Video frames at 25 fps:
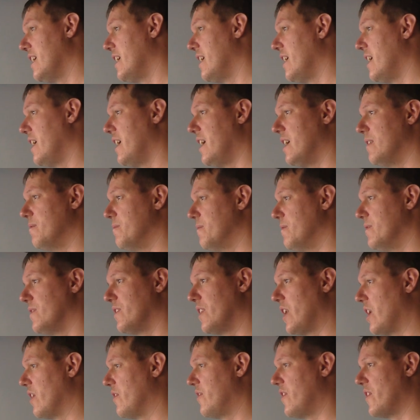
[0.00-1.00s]
Um,
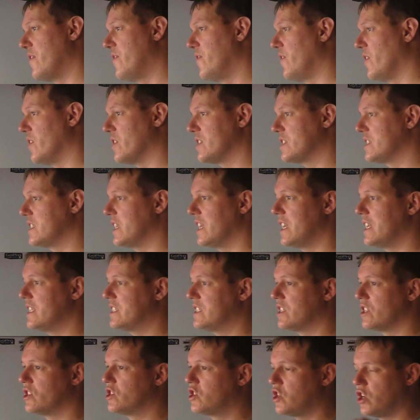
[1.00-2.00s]
oh, for fuck's sake,
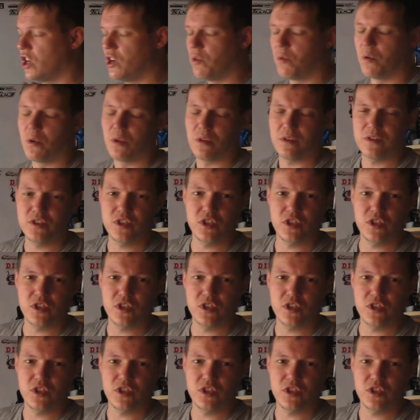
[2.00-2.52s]
it's the tool,